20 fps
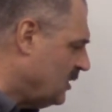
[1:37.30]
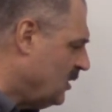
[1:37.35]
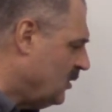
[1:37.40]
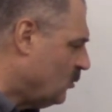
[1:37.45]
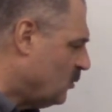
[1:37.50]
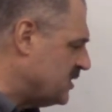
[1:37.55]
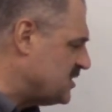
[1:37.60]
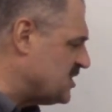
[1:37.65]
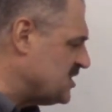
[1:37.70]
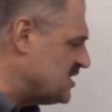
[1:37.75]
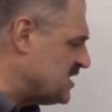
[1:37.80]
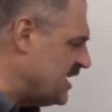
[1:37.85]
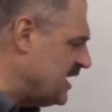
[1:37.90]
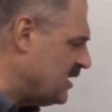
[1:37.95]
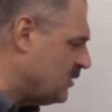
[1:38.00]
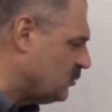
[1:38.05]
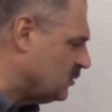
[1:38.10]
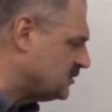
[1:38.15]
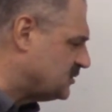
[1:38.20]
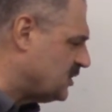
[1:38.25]
which is
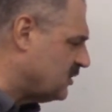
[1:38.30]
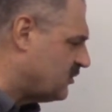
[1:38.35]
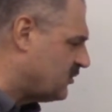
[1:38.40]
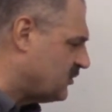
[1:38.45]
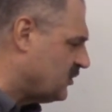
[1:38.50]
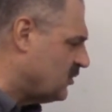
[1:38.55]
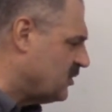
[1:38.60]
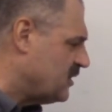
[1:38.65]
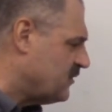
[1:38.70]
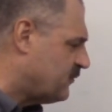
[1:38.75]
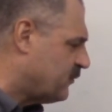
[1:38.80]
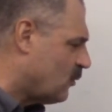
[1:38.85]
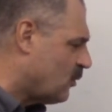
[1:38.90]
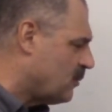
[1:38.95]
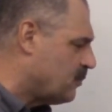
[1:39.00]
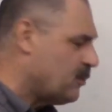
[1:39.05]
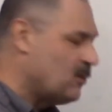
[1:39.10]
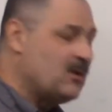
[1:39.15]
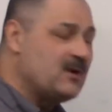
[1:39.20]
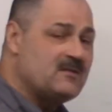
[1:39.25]
equal to
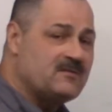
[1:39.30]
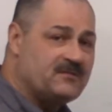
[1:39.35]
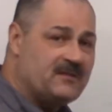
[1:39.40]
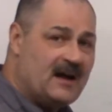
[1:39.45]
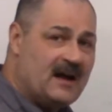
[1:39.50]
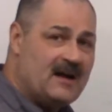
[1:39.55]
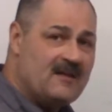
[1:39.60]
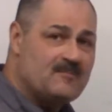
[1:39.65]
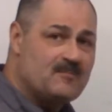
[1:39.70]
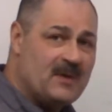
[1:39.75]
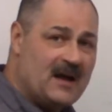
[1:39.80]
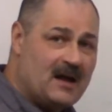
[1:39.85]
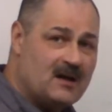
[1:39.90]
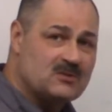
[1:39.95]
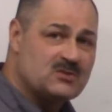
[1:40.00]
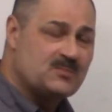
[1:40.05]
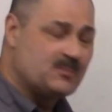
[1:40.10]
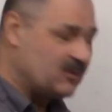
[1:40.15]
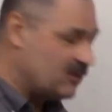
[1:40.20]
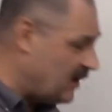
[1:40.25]
34.5
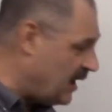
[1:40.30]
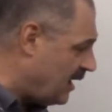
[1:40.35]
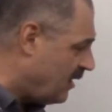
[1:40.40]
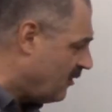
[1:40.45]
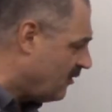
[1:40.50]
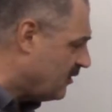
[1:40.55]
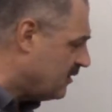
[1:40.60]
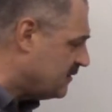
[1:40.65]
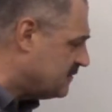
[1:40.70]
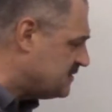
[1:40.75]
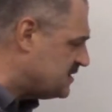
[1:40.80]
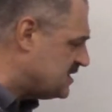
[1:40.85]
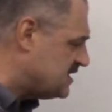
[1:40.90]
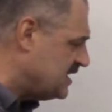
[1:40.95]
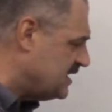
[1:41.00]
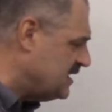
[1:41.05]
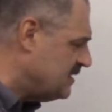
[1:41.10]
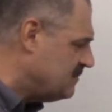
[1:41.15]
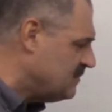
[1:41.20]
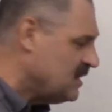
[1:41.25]
pounds per hour of
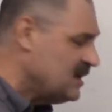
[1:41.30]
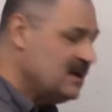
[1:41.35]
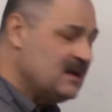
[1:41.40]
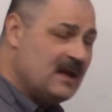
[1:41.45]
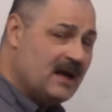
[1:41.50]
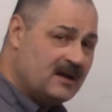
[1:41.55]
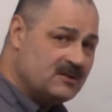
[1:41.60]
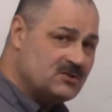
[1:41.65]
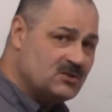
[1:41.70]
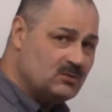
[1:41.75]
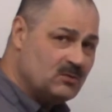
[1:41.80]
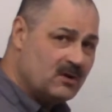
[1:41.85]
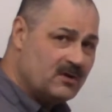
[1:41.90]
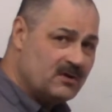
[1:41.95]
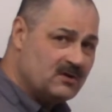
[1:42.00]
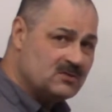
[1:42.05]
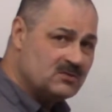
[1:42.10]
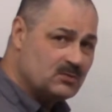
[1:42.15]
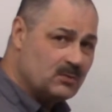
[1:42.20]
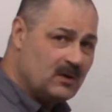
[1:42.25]
steam at
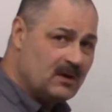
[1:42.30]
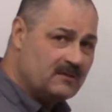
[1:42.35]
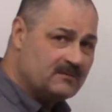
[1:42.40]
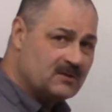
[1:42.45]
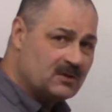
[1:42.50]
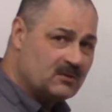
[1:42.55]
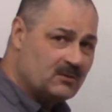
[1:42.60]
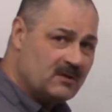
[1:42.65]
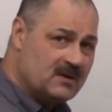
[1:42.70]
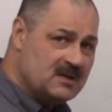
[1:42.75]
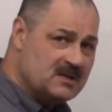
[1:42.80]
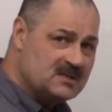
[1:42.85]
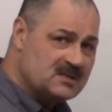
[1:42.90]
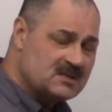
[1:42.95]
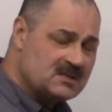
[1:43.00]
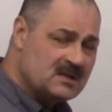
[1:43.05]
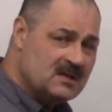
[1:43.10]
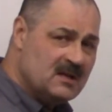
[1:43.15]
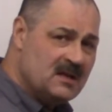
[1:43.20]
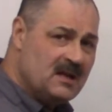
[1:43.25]
212
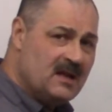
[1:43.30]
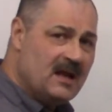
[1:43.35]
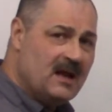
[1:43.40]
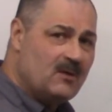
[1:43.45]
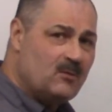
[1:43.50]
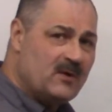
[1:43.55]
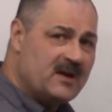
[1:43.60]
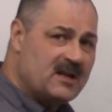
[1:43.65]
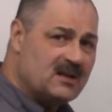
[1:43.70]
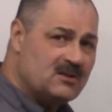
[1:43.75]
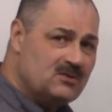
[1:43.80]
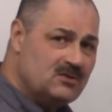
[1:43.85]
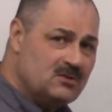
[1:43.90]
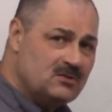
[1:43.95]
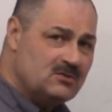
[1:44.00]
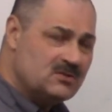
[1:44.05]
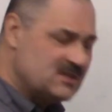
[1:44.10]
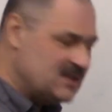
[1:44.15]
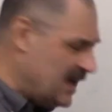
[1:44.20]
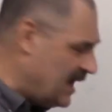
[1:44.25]
degrees, and we can
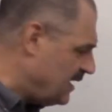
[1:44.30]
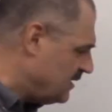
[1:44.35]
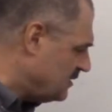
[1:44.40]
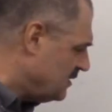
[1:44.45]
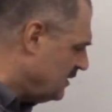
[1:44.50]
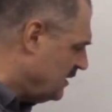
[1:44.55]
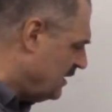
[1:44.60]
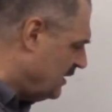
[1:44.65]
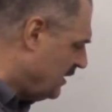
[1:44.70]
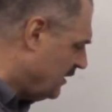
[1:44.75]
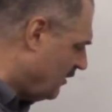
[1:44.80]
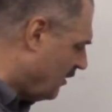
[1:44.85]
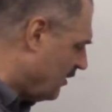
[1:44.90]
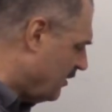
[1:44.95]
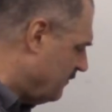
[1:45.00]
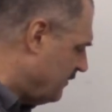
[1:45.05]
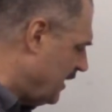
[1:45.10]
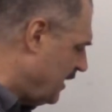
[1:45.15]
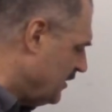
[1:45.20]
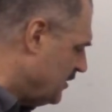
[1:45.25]
use that in
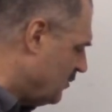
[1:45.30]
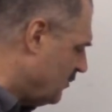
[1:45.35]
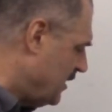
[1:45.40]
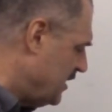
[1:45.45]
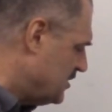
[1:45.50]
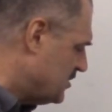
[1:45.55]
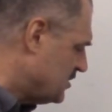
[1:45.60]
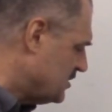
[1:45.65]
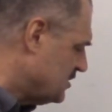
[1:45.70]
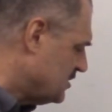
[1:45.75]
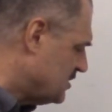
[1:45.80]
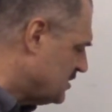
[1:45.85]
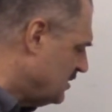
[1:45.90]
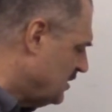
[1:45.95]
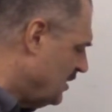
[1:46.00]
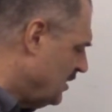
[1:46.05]
our evaluations.